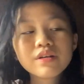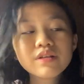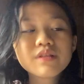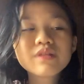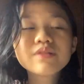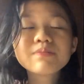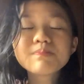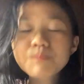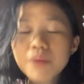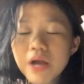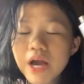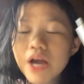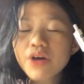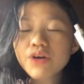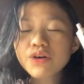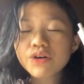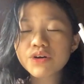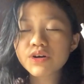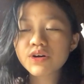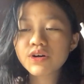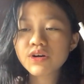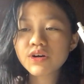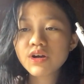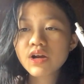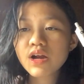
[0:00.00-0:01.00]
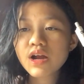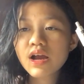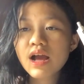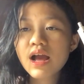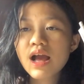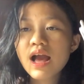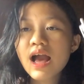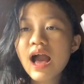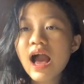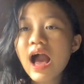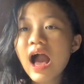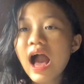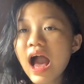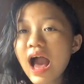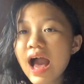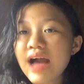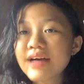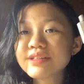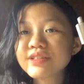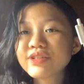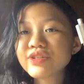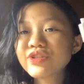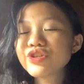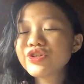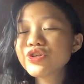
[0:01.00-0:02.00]
matter
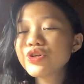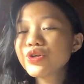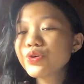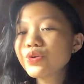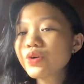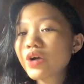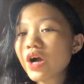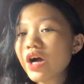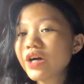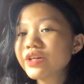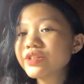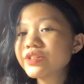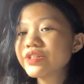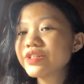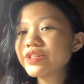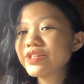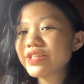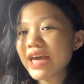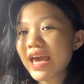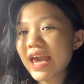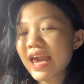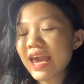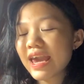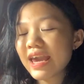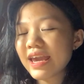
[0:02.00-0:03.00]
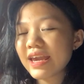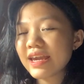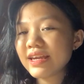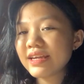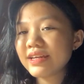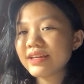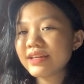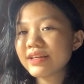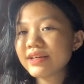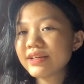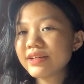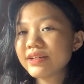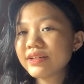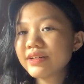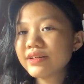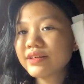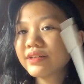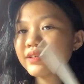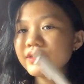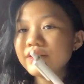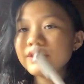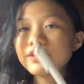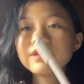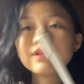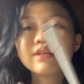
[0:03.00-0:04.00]
has to contain
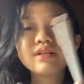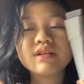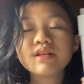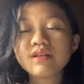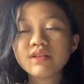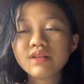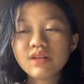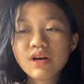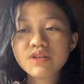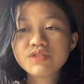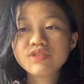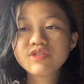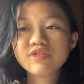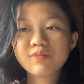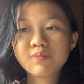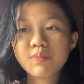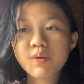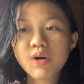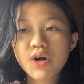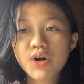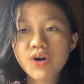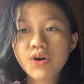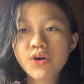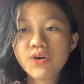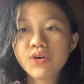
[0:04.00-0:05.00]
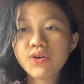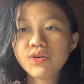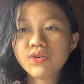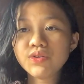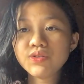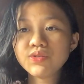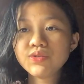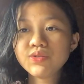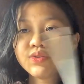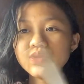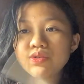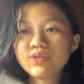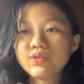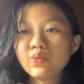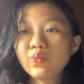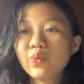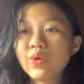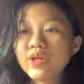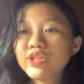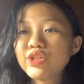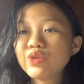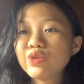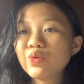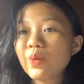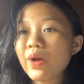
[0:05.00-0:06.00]
a lot of particles,
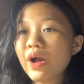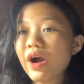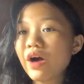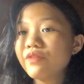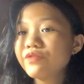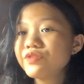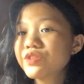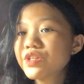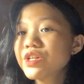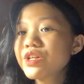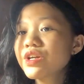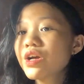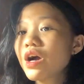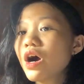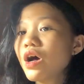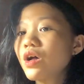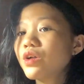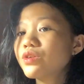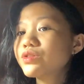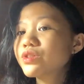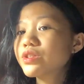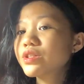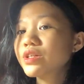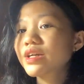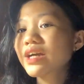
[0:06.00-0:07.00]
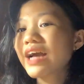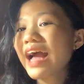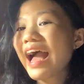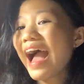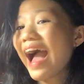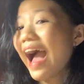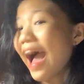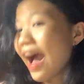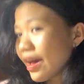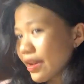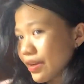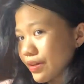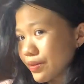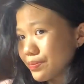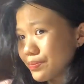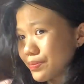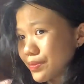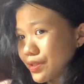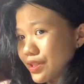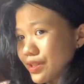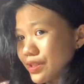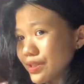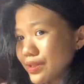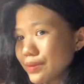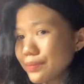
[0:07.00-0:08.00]
which we often called
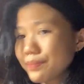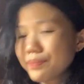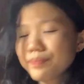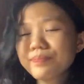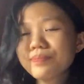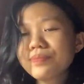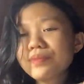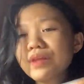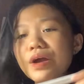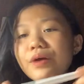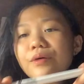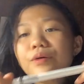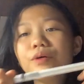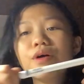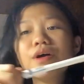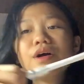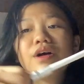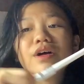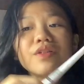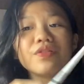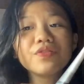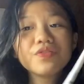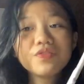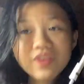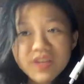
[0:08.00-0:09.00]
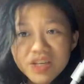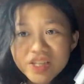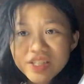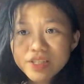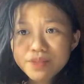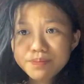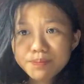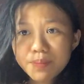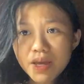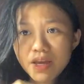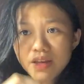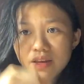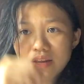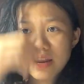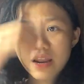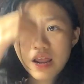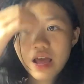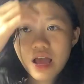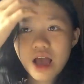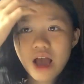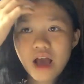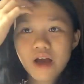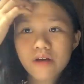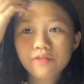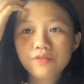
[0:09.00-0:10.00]
atoms. Now this pen it
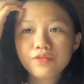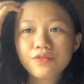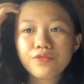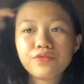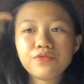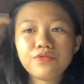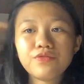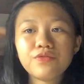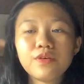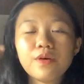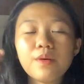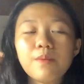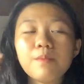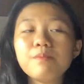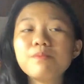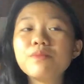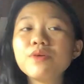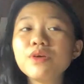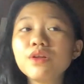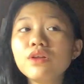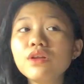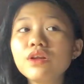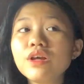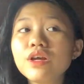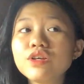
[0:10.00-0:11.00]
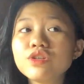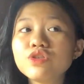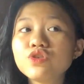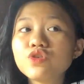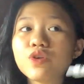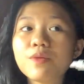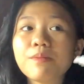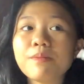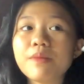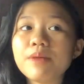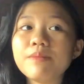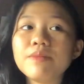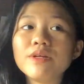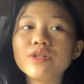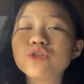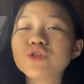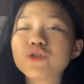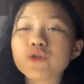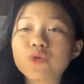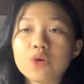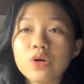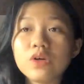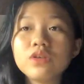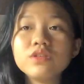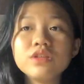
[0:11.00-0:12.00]
have billions or maybe
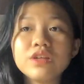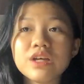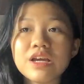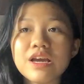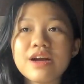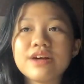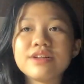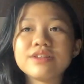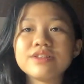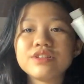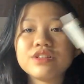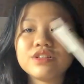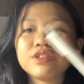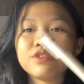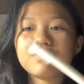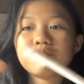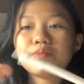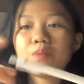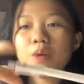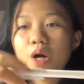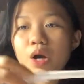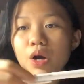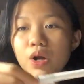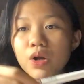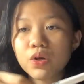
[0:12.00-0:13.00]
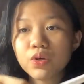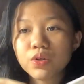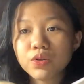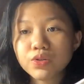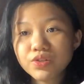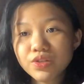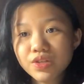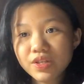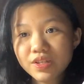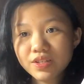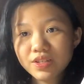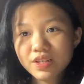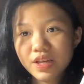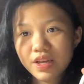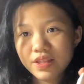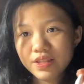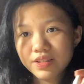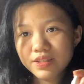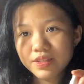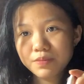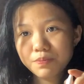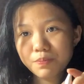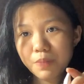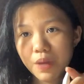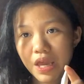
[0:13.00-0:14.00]
trillions of particles inside
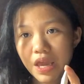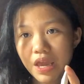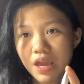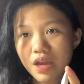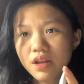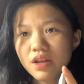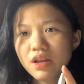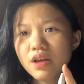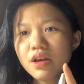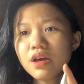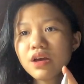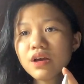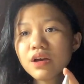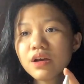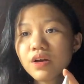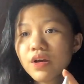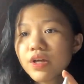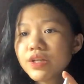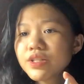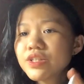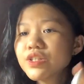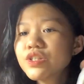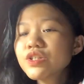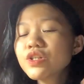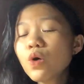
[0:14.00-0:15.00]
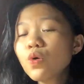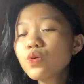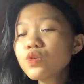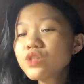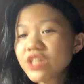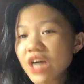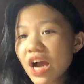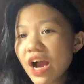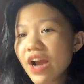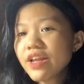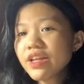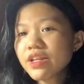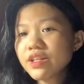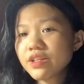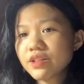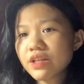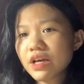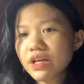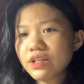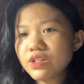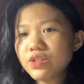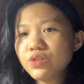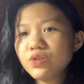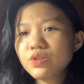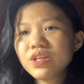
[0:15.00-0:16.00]
this pen. It's so tiny
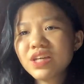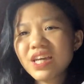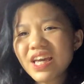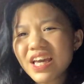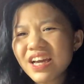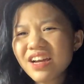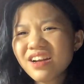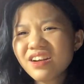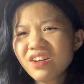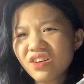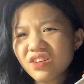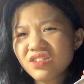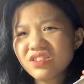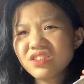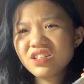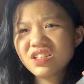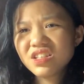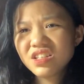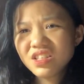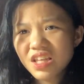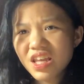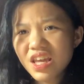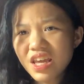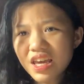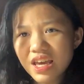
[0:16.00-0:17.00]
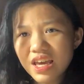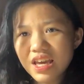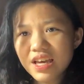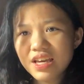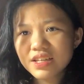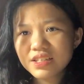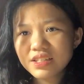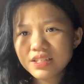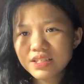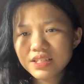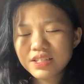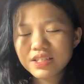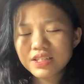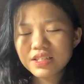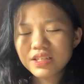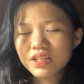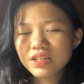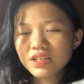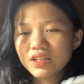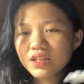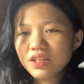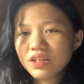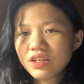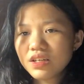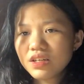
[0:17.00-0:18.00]
that you cannot see it
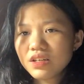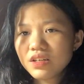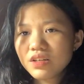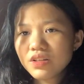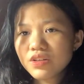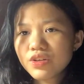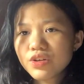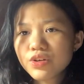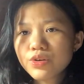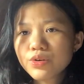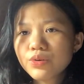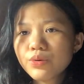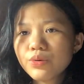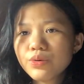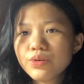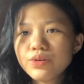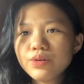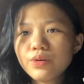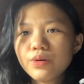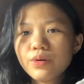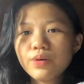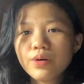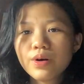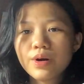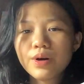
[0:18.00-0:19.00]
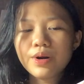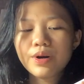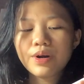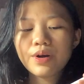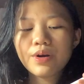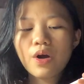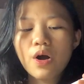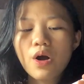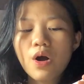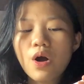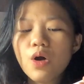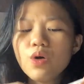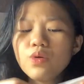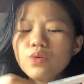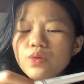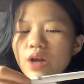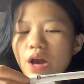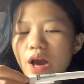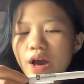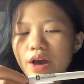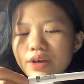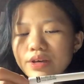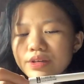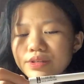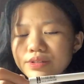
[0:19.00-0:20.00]
through your own
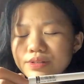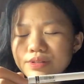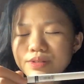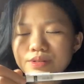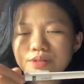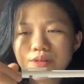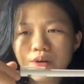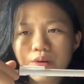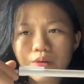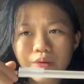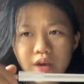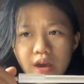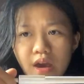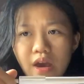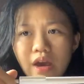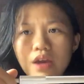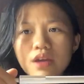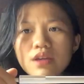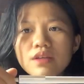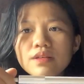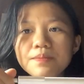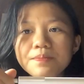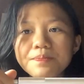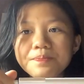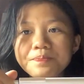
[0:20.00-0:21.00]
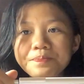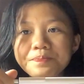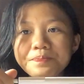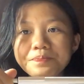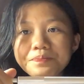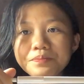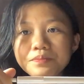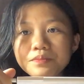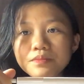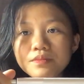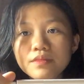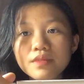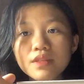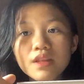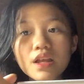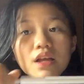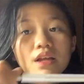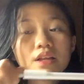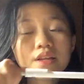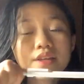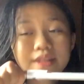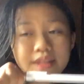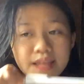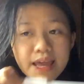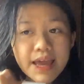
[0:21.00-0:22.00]
eyes, okay?
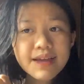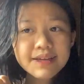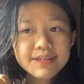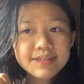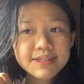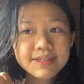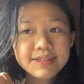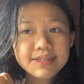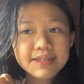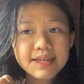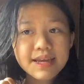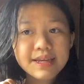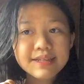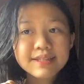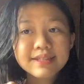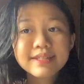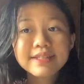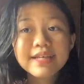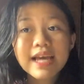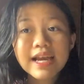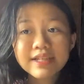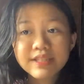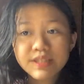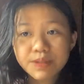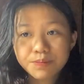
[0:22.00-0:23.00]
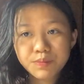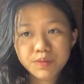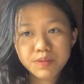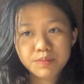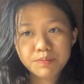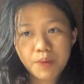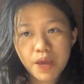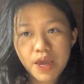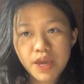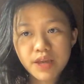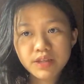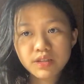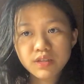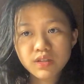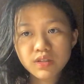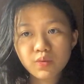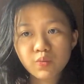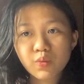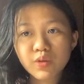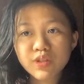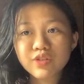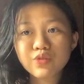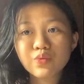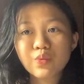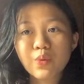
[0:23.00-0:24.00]
Next, it takes up space,
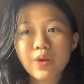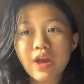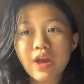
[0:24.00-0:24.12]
which we